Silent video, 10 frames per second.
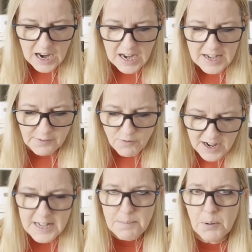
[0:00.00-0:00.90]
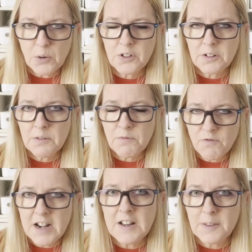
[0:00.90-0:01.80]
It's really important to
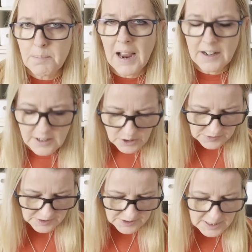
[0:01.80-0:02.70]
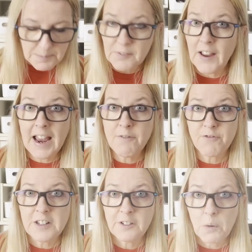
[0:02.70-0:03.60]
read the pattern notes and tips for
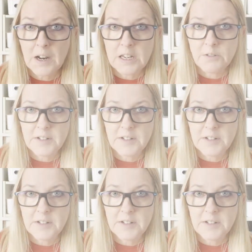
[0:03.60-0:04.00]
every square you